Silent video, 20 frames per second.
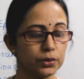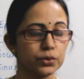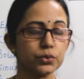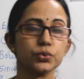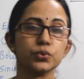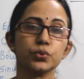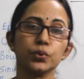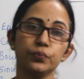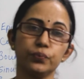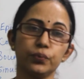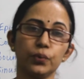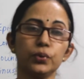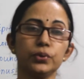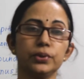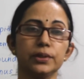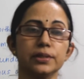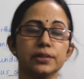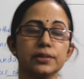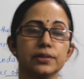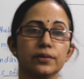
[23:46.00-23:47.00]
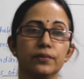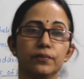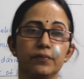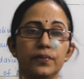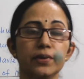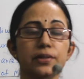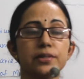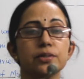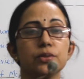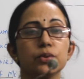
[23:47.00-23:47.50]
So for this,
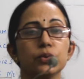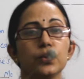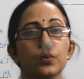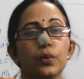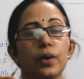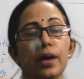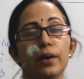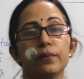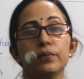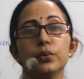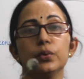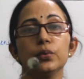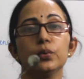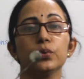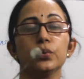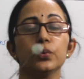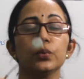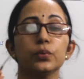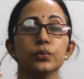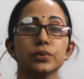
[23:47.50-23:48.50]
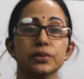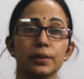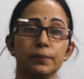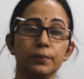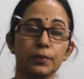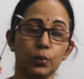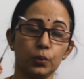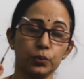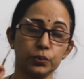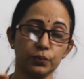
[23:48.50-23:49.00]
first you have to do
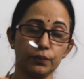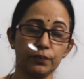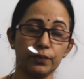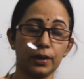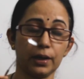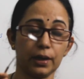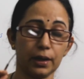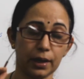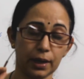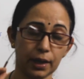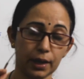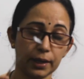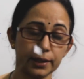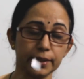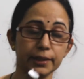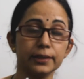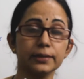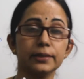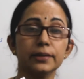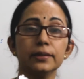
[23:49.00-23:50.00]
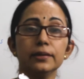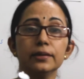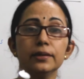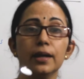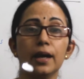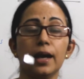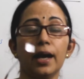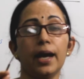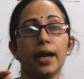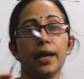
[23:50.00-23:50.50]
some either
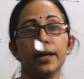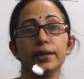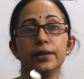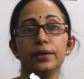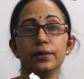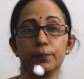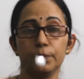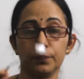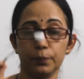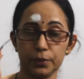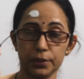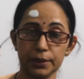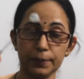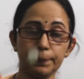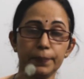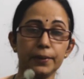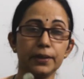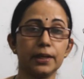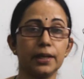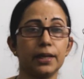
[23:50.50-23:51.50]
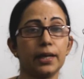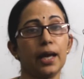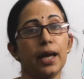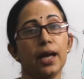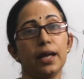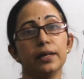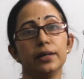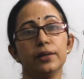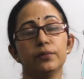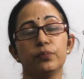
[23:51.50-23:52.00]
dependent
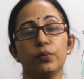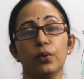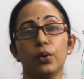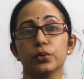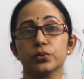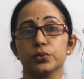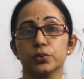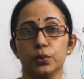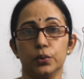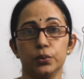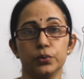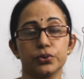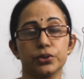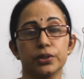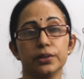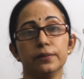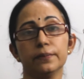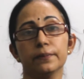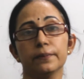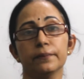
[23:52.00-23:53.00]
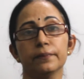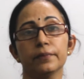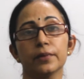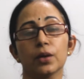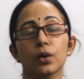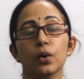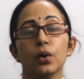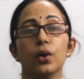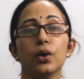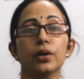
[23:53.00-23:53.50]
anti-fog solution,
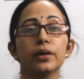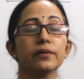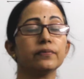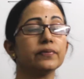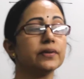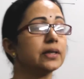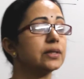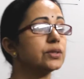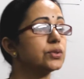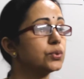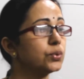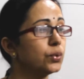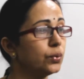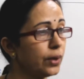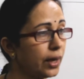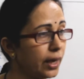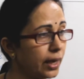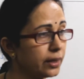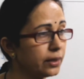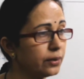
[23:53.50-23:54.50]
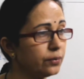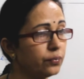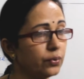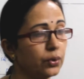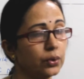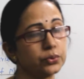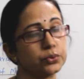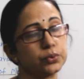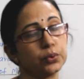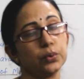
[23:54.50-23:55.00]
or if there is no
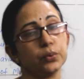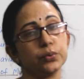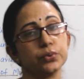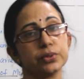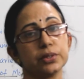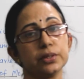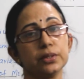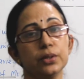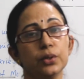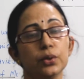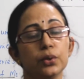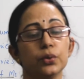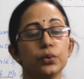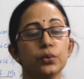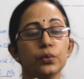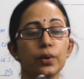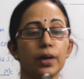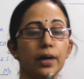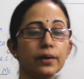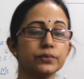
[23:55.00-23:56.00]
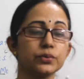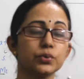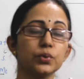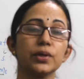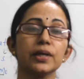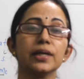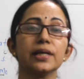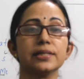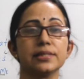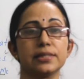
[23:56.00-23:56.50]
anti-fog solution, you have to
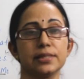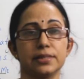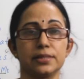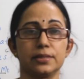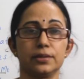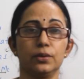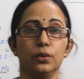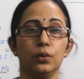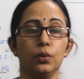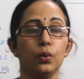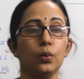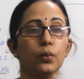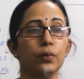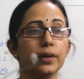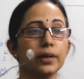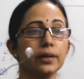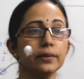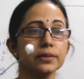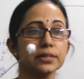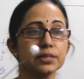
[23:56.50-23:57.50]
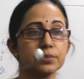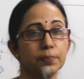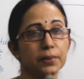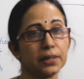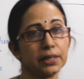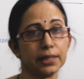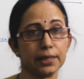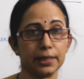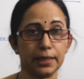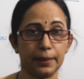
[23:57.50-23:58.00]
heat it over a
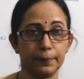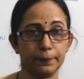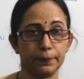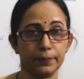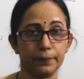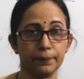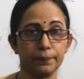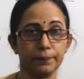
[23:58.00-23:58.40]
spirit lamp.